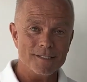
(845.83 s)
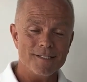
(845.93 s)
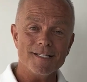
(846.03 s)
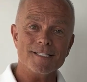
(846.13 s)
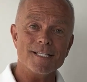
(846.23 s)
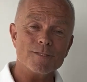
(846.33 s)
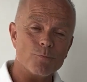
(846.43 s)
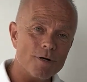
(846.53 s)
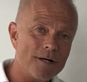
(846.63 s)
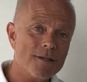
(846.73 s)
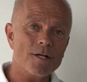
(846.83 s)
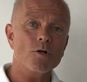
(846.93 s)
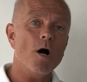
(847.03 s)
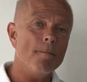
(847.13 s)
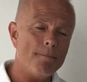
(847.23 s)
This is where
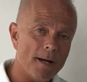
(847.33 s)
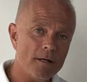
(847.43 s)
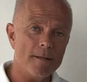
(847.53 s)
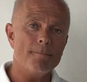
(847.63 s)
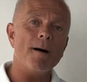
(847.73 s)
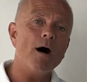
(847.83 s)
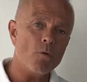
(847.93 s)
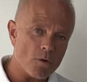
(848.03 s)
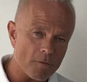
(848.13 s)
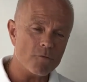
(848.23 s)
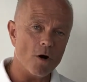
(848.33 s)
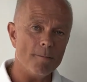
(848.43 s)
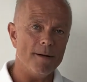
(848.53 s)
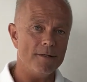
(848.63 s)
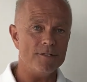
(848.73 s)
the power of
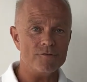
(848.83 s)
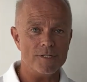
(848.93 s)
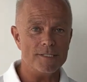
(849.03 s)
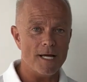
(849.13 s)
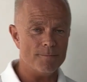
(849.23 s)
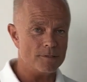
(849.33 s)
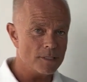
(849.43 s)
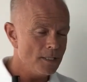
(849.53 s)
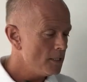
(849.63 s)
compound interest happens.